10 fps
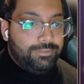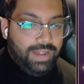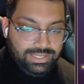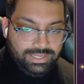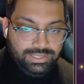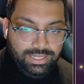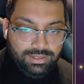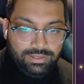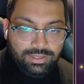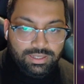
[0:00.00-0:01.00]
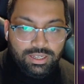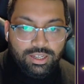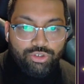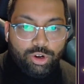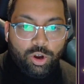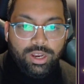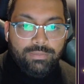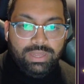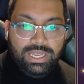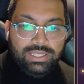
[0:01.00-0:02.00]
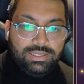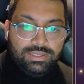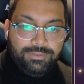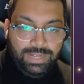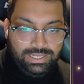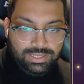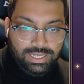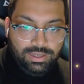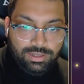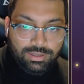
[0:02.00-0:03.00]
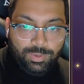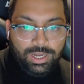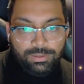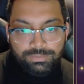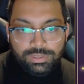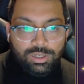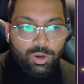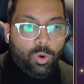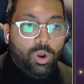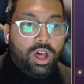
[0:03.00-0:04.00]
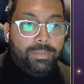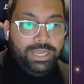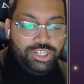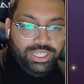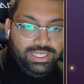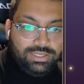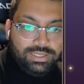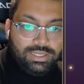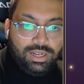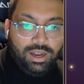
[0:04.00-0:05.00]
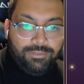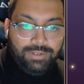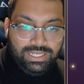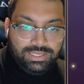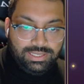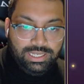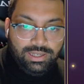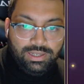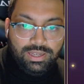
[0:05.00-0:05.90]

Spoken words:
Fantasy. Draconim is fantasy. Well, all RPGs are fantasy